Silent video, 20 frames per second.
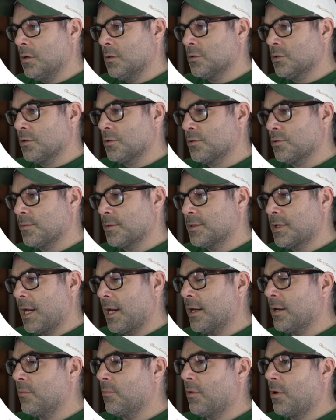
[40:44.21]
So there's a
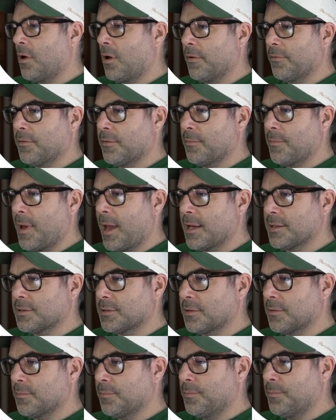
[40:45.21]
retaining wall off the
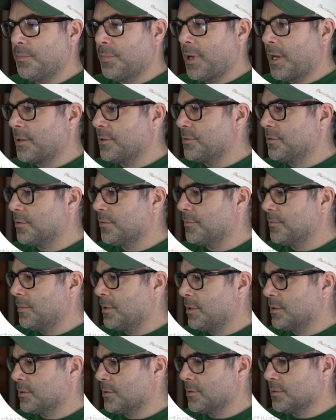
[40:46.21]
master bedroom.
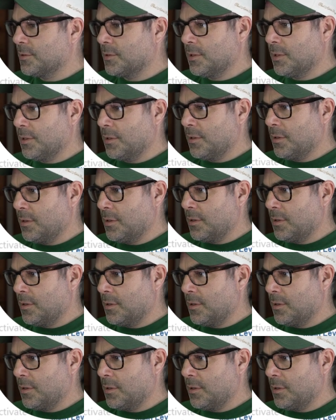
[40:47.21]
Let's go see.